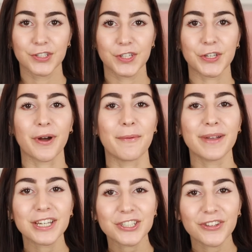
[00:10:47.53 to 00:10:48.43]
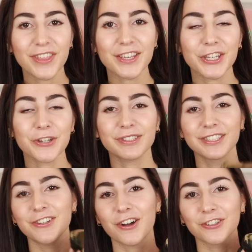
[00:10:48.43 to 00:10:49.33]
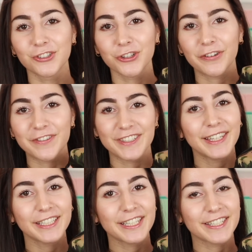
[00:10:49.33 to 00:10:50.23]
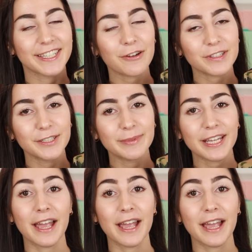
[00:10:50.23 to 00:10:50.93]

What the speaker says: So major thank you to Dr. Jart for sending this out to me.